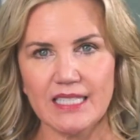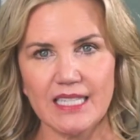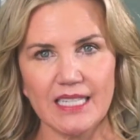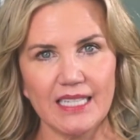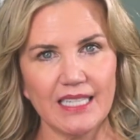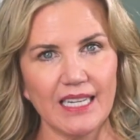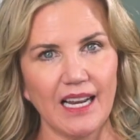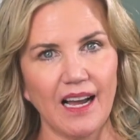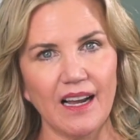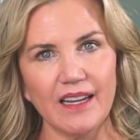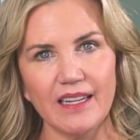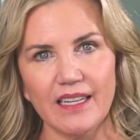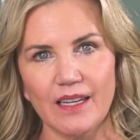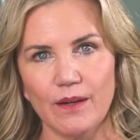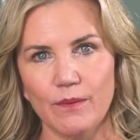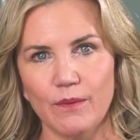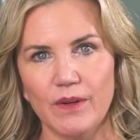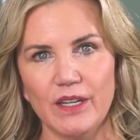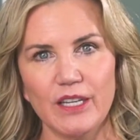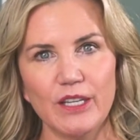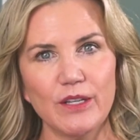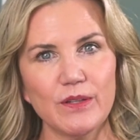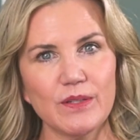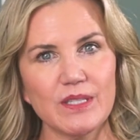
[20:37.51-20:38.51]
deny it
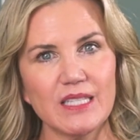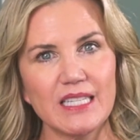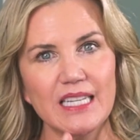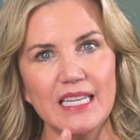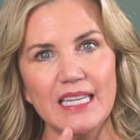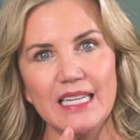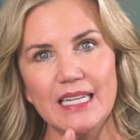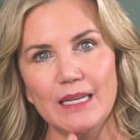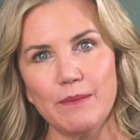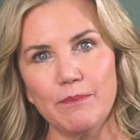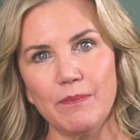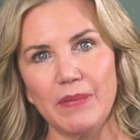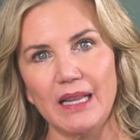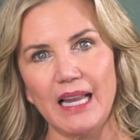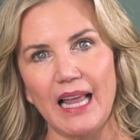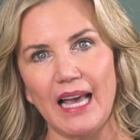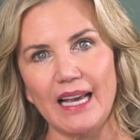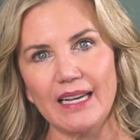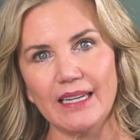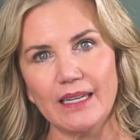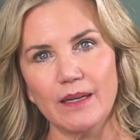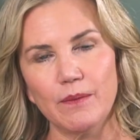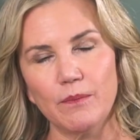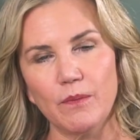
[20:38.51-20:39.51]
when you see it in
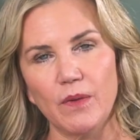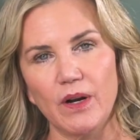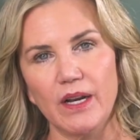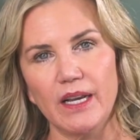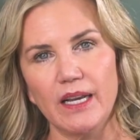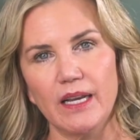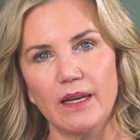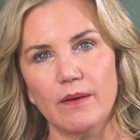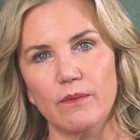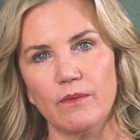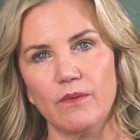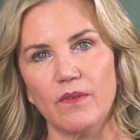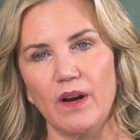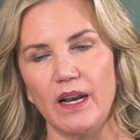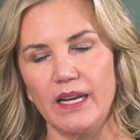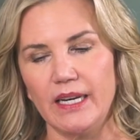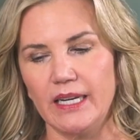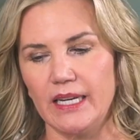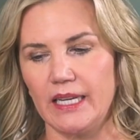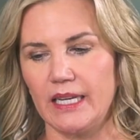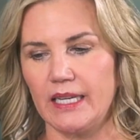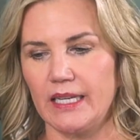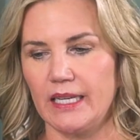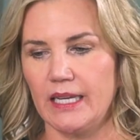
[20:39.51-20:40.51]
black and white and
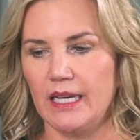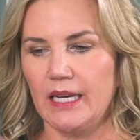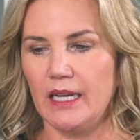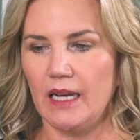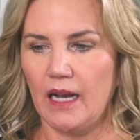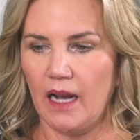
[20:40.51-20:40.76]
writing